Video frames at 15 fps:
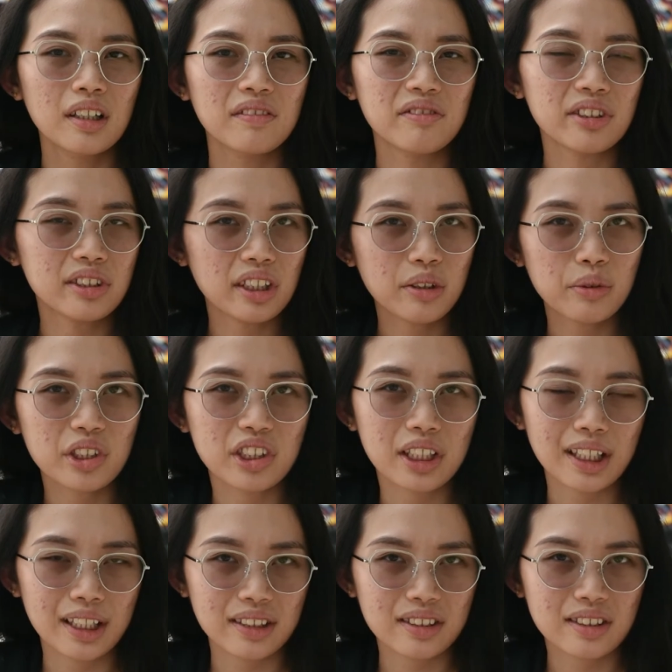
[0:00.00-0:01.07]
distinguished
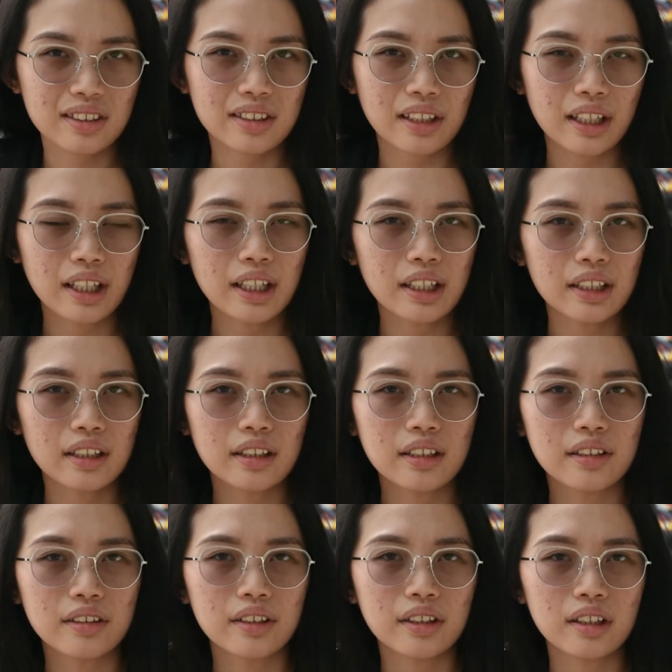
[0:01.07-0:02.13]
guests and
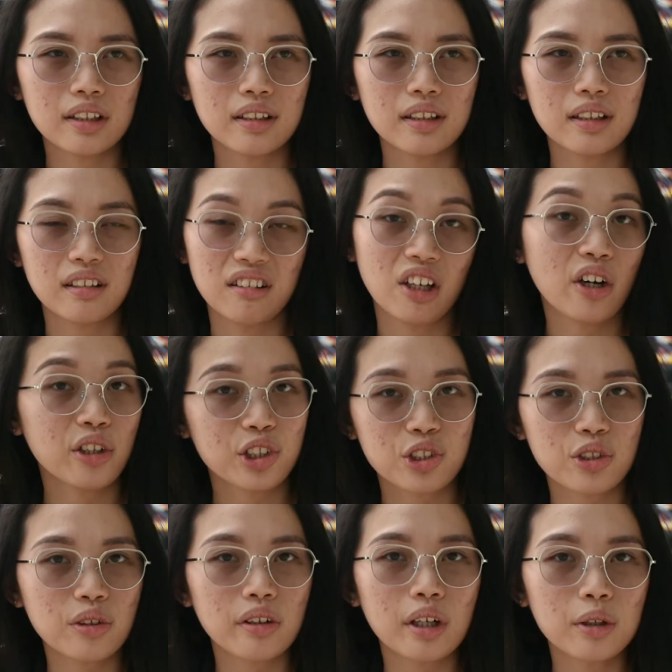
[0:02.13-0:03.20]
uh,
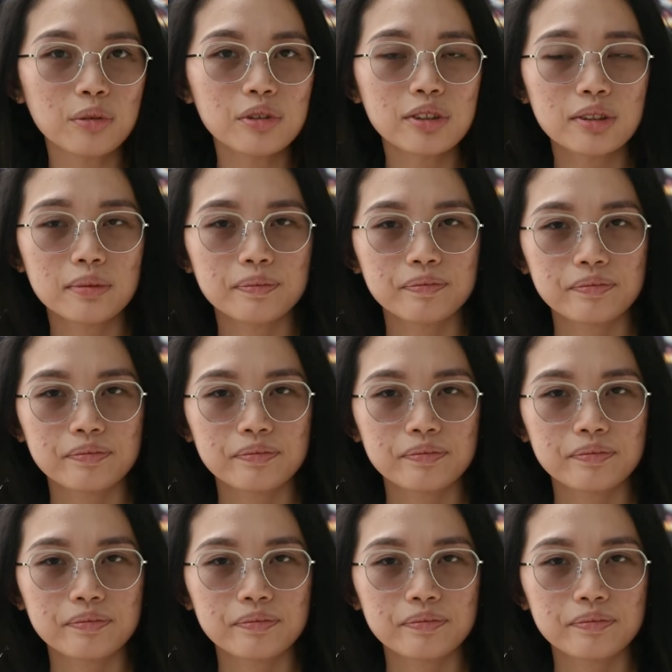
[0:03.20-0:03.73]
large crowds.